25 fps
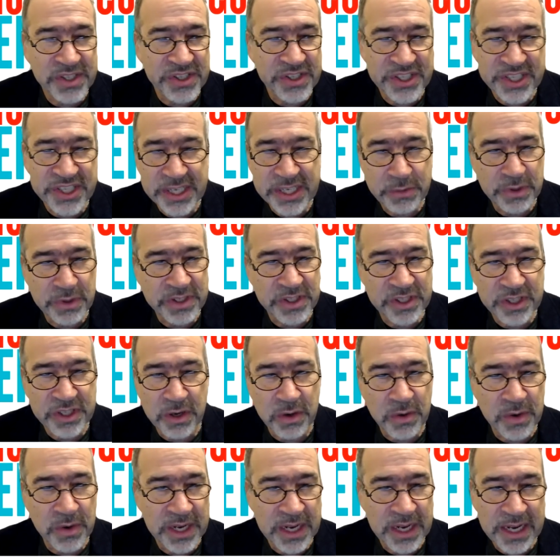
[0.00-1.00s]
see what's
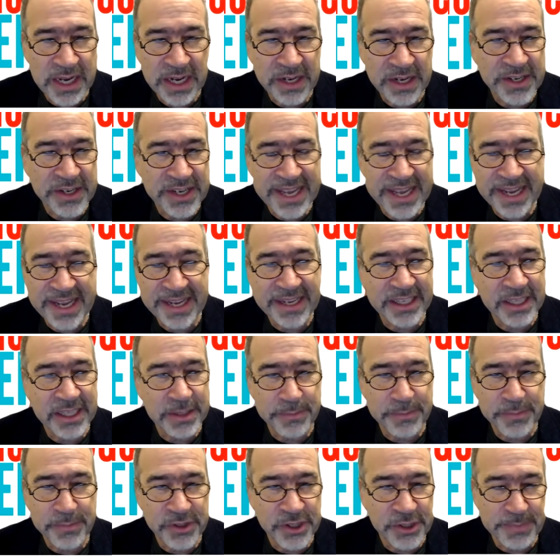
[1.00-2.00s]
going on, you can't get the
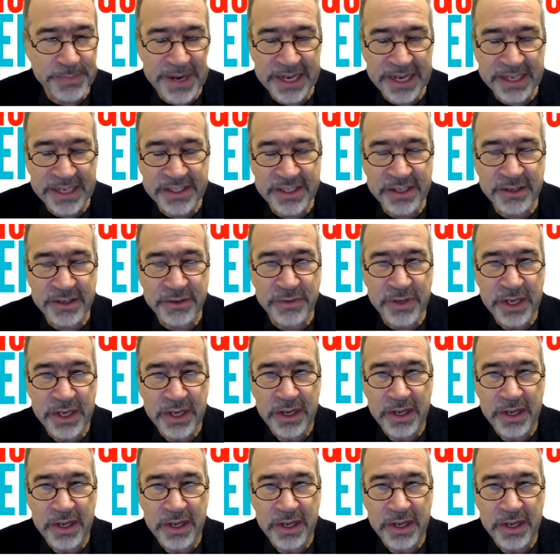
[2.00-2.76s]
perspective.